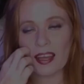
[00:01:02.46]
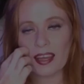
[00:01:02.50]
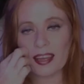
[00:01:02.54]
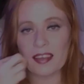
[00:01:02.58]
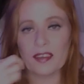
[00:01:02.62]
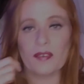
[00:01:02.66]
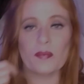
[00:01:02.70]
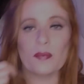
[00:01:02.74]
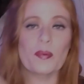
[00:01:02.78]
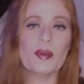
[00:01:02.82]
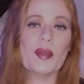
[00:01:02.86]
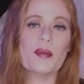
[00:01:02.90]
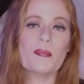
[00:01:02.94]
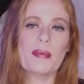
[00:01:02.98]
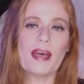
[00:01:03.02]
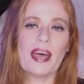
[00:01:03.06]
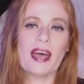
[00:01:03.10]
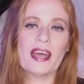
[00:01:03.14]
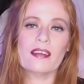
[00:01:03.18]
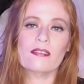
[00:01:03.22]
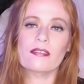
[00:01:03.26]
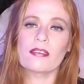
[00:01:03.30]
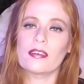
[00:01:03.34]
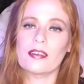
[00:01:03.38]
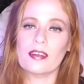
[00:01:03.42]
Hi, we're
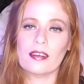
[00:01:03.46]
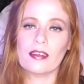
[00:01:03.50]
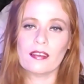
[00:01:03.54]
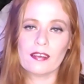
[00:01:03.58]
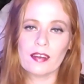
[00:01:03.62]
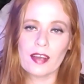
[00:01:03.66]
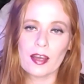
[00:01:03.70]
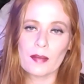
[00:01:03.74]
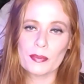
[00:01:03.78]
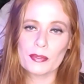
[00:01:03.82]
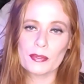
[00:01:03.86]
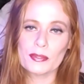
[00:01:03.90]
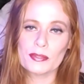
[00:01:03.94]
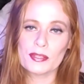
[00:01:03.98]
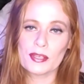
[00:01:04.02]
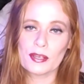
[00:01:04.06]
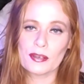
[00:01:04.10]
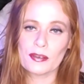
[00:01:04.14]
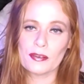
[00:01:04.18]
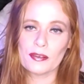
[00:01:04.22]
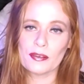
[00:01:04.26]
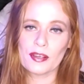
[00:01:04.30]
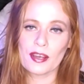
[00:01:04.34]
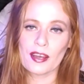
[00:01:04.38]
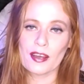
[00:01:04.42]
back for another
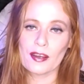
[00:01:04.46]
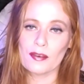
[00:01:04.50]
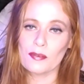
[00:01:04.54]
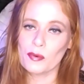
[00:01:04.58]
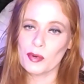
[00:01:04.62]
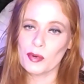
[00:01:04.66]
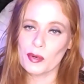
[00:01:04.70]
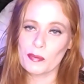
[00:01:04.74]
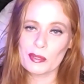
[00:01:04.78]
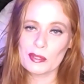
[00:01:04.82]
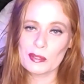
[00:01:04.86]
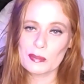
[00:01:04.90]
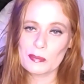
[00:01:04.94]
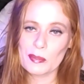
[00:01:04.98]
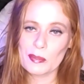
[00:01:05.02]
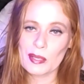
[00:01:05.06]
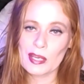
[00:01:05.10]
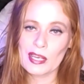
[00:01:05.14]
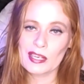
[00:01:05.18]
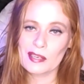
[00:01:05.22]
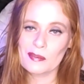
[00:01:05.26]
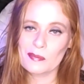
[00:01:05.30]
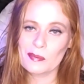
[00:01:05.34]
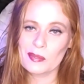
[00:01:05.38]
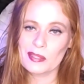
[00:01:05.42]
episode of
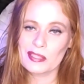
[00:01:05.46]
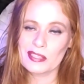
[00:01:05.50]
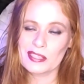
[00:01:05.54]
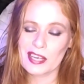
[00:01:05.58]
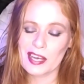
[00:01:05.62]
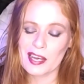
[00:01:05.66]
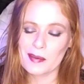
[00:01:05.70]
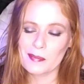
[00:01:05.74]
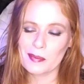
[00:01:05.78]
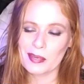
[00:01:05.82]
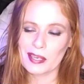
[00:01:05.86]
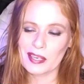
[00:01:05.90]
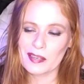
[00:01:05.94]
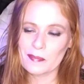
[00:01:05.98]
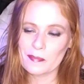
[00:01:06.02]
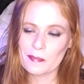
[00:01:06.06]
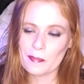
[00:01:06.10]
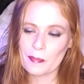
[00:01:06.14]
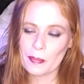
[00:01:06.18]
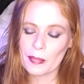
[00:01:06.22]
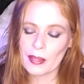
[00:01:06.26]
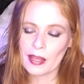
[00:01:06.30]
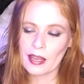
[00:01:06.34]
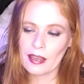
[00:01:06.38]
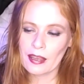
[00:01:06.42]
Womansplaining with Tabby.
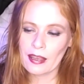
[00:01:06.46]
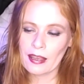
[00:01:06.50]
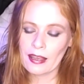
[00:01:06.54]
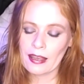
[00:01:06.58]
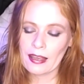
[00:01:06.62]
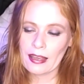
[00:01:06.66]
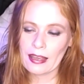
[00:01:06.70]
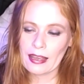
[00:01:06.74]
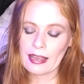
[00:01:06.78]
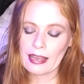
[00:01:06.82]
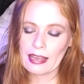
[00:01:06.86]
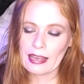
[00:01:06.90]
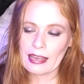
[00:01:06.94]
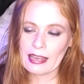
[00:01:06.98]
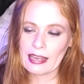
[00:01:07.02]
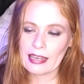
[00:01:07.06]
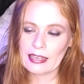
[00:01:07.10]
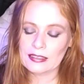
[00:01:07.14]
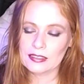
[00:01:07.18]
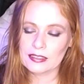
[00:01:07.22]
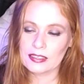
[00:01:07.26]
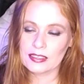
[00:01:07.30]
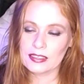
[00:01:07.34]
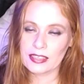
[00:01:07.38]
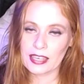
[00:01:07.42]

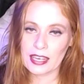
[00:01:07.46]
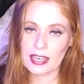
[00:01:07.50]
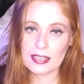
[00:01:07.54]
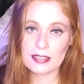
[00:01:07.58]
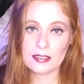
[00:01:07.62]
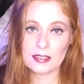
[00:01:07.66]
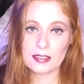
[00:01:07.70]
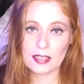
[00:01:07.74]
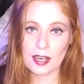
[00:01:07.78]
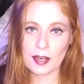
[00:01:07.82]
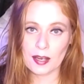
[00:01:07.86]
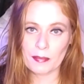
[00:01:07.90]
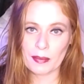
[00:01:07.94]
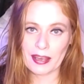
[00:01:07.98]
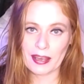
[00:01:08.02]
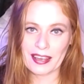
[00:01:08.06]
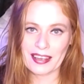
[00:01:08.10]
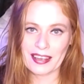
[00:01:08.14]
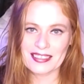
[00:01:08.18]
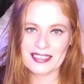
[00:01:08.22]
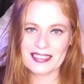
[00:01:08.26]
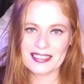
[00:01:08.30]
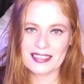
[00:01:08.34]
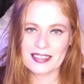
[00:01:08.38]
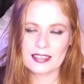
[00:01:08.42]
And today's
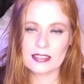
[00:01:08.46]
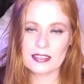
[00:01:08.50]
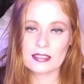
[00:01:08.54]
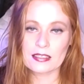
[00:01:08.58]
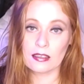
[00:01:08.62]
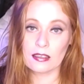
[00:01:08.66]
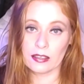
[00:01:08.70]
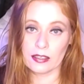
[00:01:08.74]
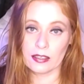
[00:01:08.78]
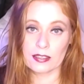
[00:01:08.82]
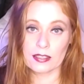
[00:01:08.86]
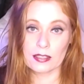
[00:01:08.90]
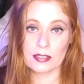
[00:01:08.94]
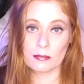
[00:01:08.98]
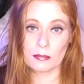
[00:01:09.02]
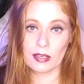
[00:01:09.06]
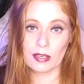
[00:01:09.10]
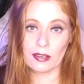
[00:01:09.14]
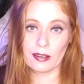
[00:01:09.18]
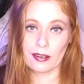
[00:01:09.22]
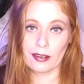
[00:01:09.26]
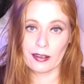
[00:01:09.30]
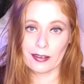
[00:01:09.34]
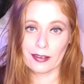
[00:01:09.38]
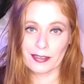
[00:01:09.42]
dumbass is Alyssa
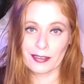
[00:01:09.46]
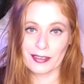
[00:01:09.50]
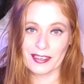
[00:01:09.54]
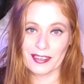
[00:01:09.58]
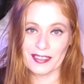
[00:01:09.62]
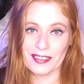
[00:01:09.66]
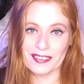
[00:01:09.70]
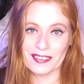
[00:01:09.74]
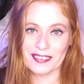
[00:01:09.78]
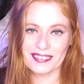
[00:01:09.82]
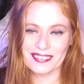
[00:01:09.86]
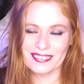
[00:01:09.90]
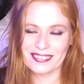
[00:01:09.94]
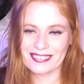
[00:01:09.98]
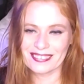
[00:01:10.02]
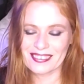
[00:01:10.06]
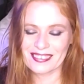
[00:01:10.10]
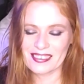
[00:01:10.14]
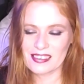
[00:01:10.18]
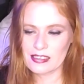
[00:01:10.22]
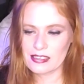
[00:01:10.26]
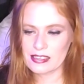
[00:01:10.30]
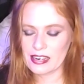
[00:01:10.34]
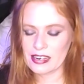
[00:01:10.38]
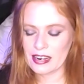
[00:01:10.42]
Milano.
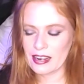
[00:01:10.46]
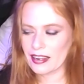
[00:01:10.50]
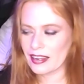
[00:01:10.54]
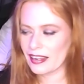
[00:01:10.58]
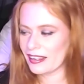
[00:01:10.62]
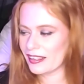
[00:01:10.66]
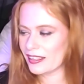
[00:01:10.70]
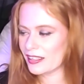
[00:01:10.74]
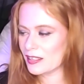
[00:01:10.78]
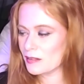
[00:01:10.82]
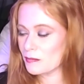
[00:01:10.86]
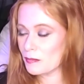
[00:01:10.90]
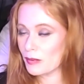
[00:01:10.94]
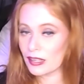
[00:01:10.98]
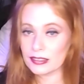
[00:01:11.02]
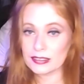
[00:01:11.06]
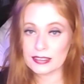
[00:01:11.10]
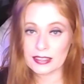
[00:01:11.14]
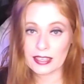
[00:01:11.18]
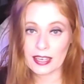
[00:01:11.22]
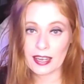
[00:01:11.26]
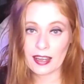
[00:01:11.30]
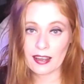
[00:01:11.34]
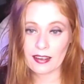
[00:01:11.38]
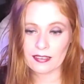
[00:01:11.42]
Alright, come
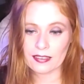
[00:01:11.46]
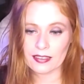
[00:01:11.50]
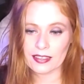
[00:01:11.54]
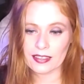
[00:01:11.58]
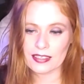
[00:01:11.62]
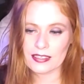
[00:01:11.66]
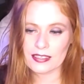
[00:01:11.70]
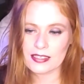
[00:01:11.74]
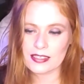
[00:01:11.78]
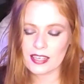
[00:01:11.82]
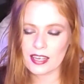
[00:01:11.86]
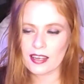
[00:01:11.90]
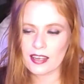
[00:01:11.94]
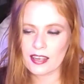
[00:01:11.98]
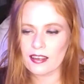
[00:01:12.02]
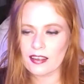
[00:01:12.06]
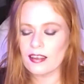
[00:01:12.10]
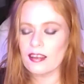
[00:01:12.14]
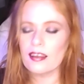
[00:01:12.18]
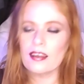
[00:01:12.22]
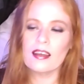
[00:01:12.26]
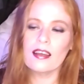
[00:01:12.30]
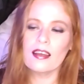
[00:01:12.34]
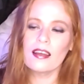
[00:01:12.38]
on down, Alyssa.